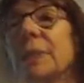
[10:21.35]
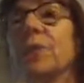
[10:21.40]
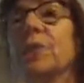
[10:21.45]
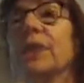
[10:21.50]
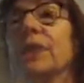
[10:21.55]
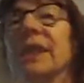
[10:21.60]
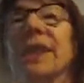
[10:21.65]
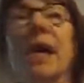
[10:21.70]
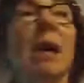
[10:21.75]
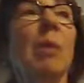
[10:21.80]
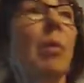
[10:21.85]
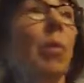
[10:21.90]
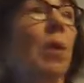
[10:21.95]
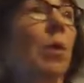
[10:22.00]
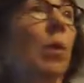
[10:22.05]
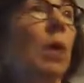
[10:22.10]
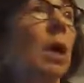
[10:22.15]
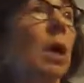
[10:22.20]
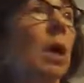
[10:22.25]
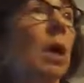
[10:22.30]
for
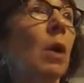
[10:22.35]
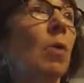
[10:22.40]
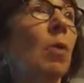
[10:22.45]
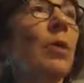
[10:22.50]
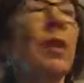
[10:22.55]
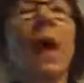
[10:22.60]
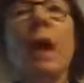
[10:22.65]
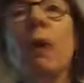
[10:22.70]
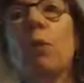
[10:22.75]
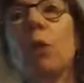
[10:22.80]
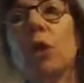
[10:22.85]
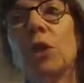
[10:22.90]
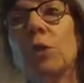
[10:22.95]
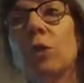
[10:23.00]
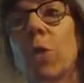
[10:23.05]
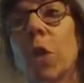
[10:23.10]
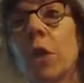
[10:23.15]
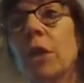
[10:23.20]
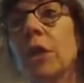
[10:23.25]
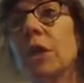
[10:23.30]
example. When they want a
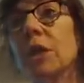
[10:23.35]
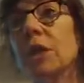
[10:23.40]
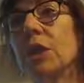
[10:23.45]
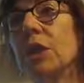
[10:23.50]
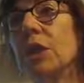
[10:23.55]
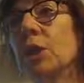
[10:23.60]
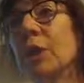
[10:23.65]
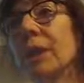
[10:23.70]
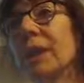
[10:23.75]
warrant to